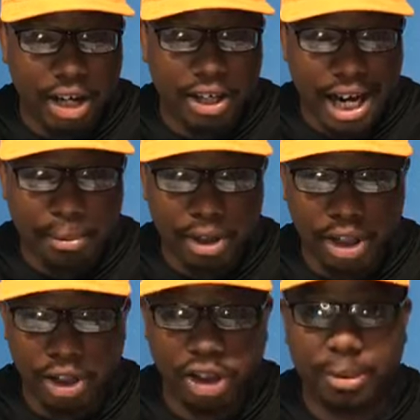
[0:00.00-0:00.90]

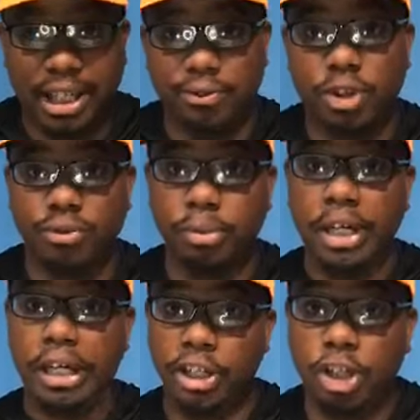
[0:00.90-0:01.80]
neighbor goes back and forth from
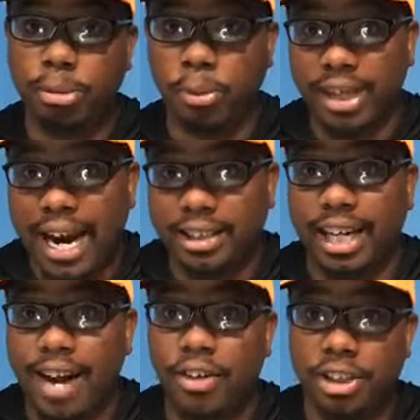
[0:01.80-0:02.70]
here to Cuba, and we
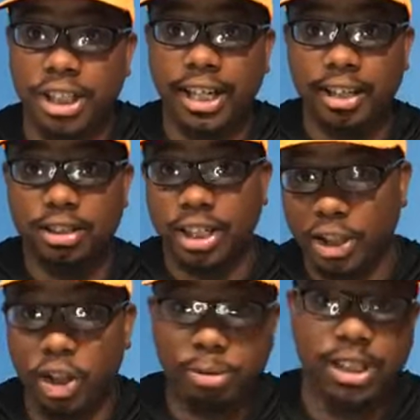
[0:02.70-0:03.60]
actually have our jigs
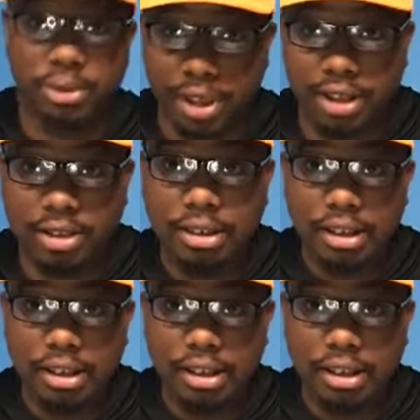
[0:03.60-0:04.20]
in Cuba as well.